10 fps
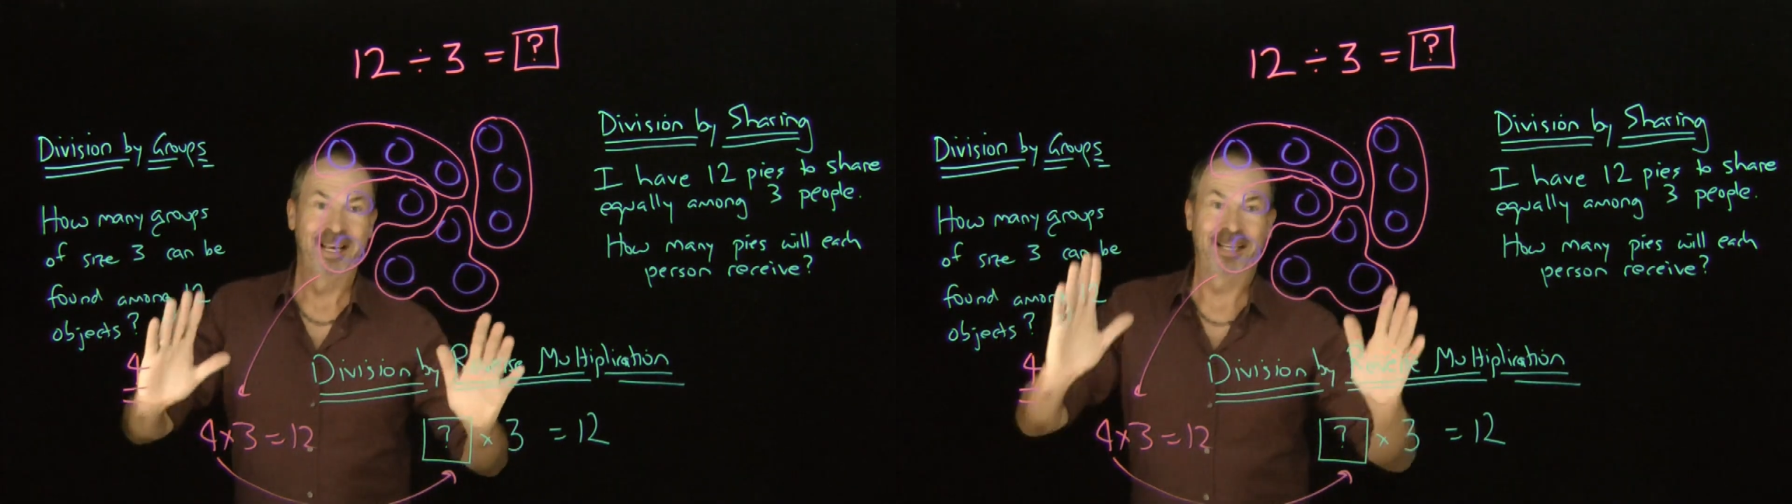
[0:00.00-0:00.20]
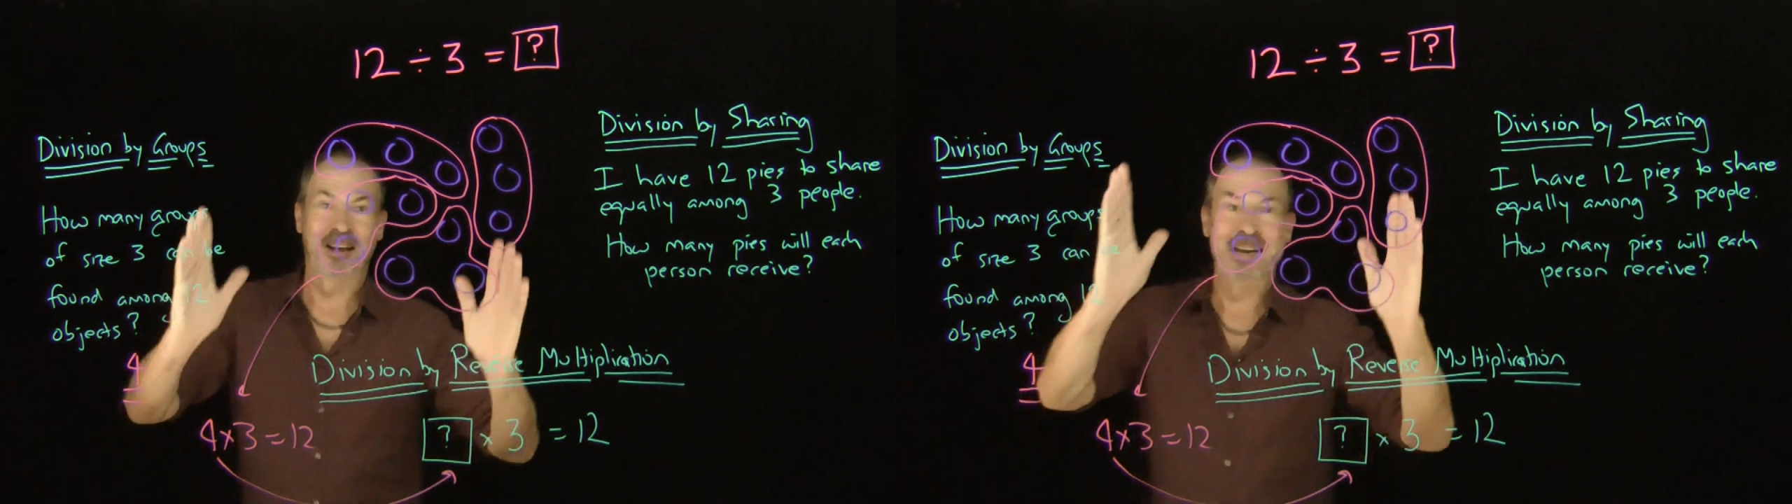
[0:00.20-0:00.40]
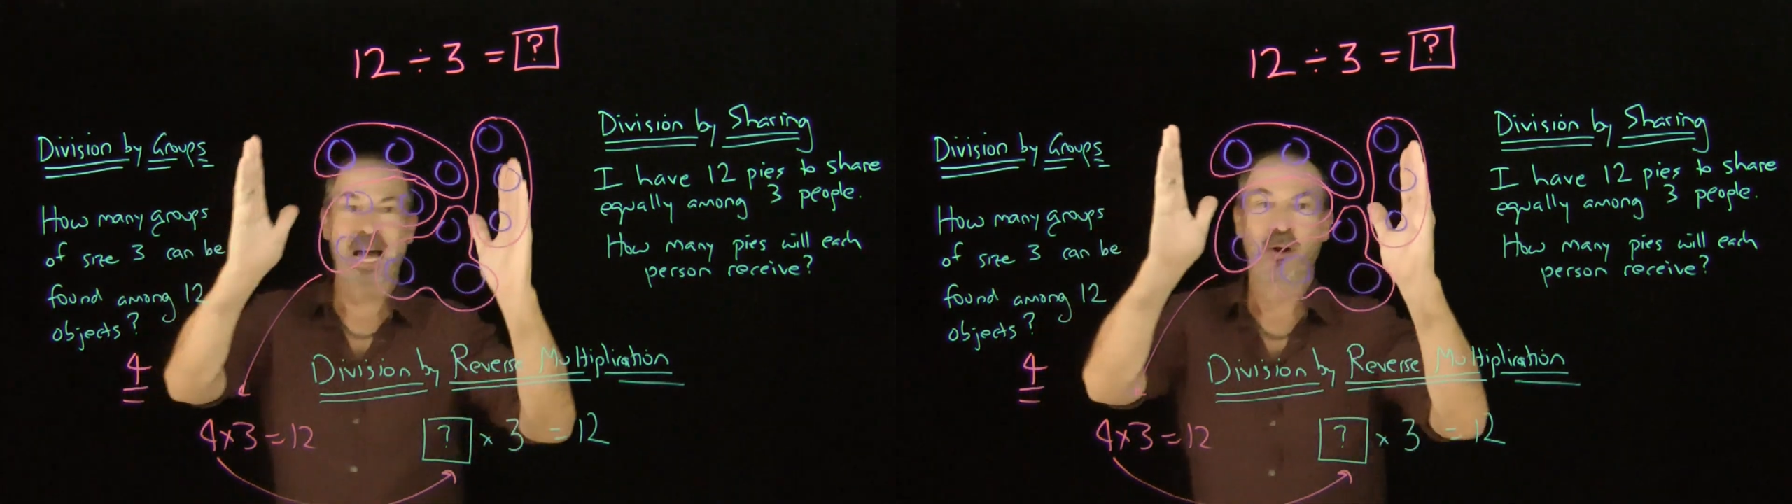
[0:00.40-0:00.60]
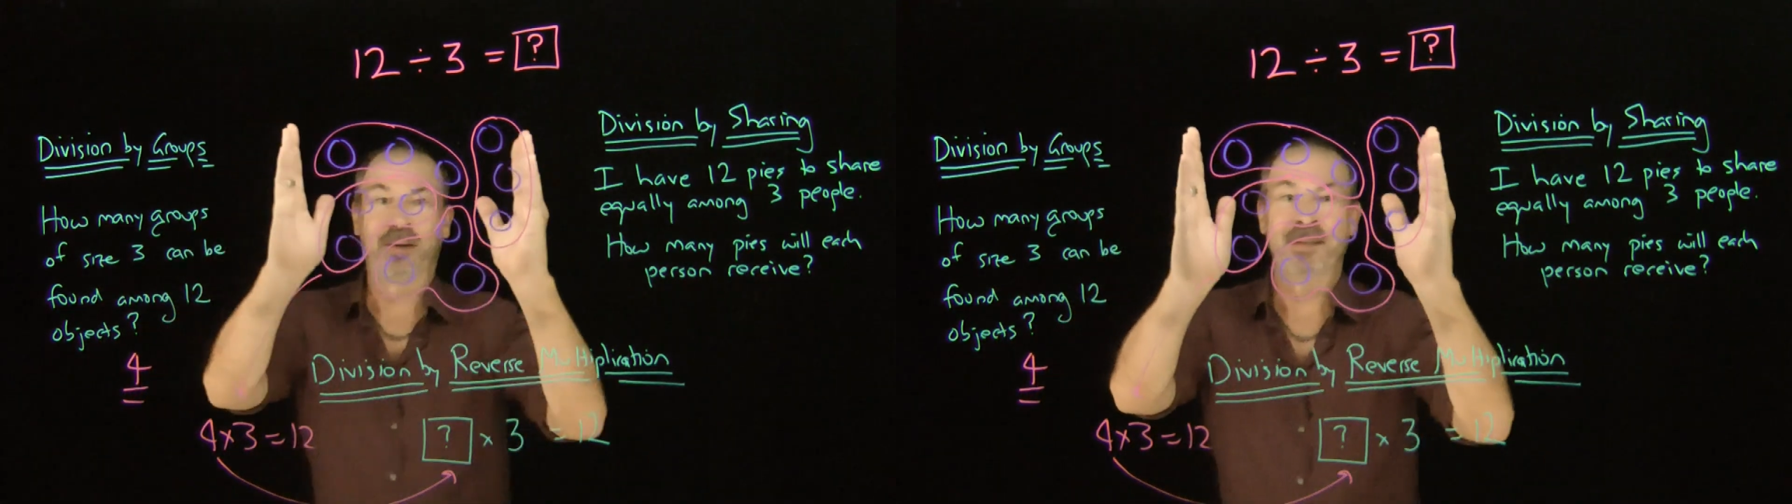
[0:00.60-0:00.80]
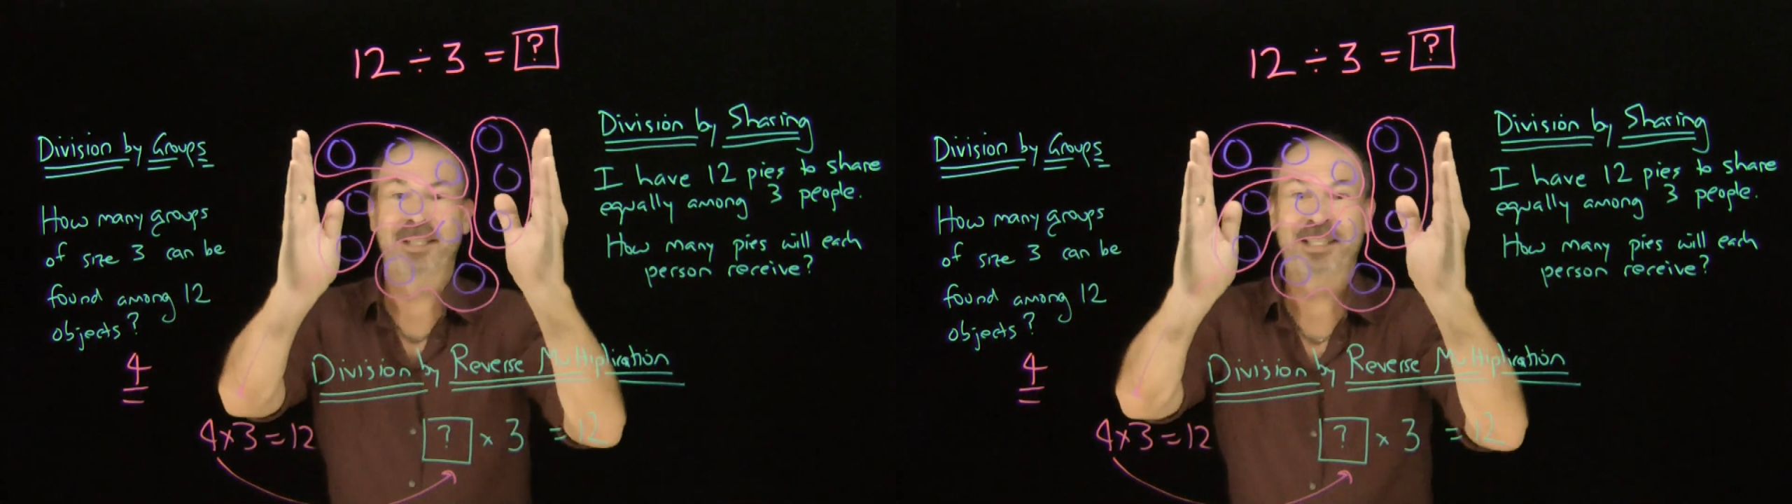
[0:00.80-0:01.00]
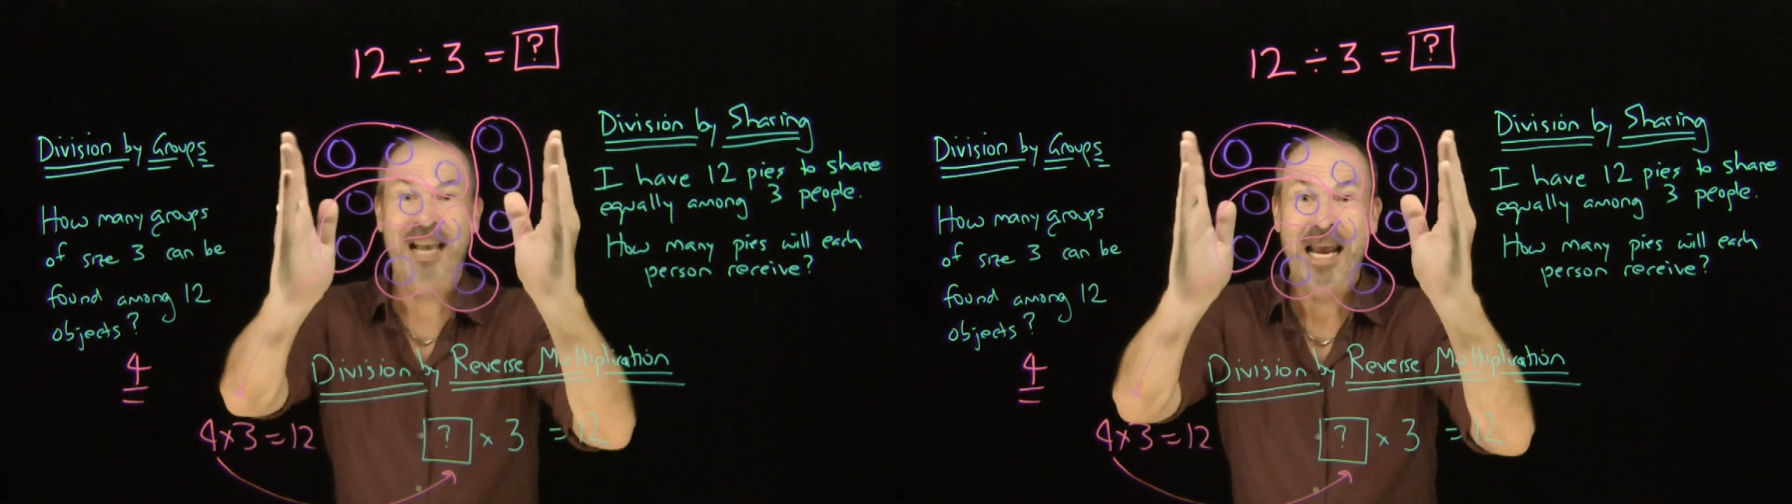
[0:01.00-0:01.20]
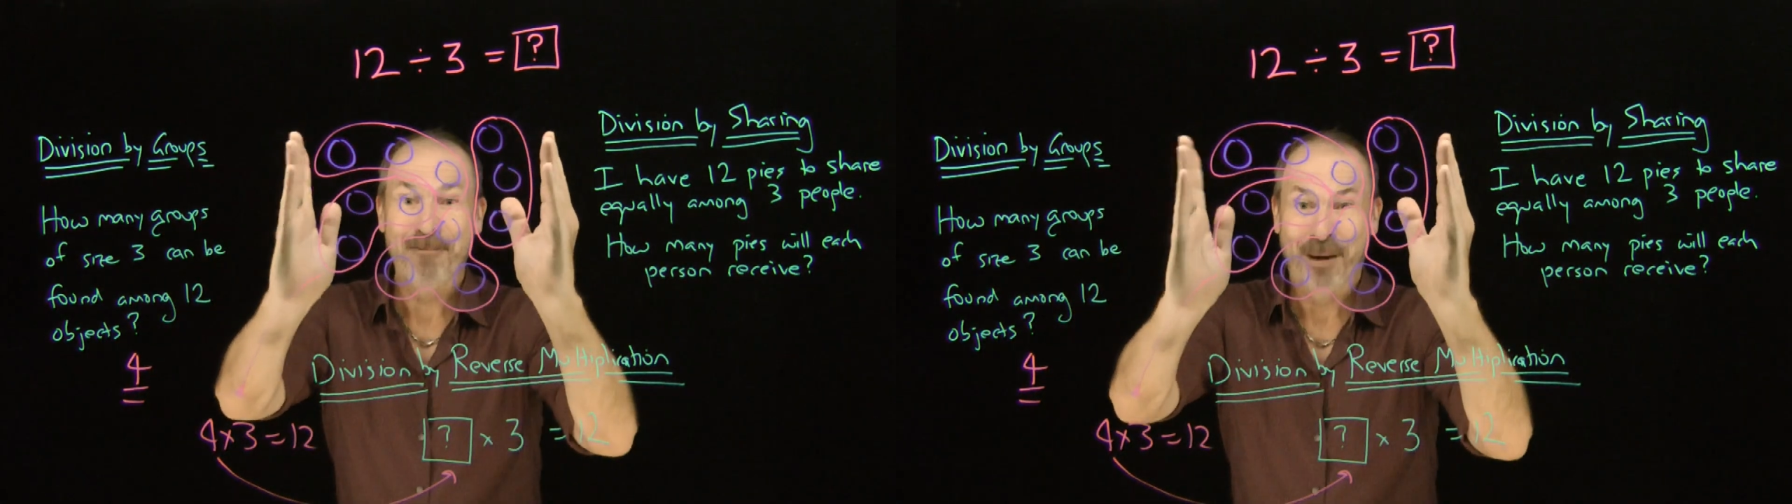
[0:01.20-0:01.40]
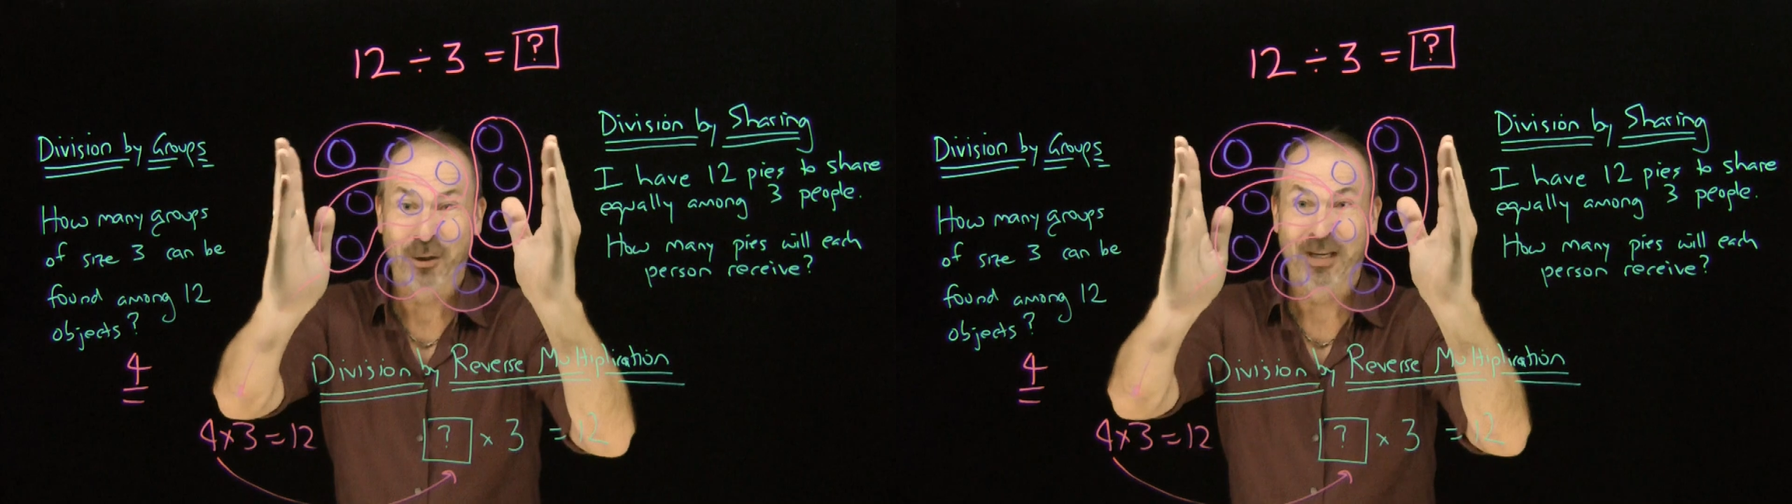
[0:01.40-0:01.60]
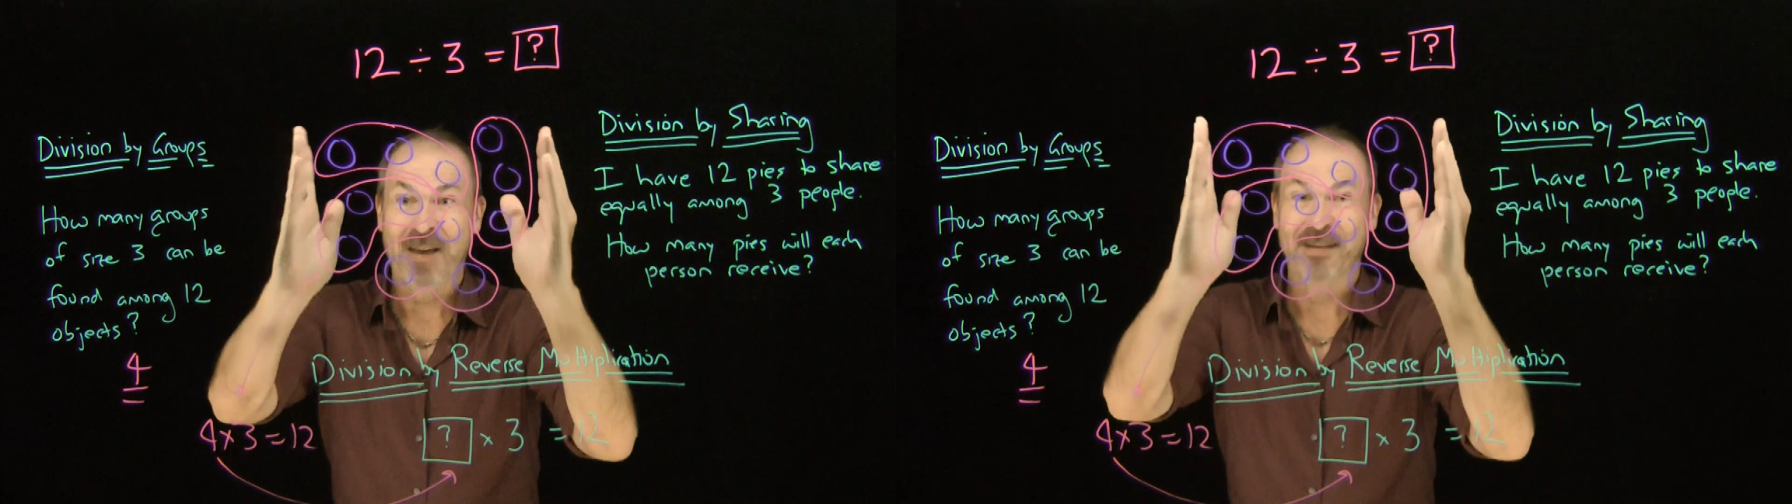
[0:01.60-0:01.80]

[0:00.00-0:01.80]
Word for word: can I now look at the same picture again,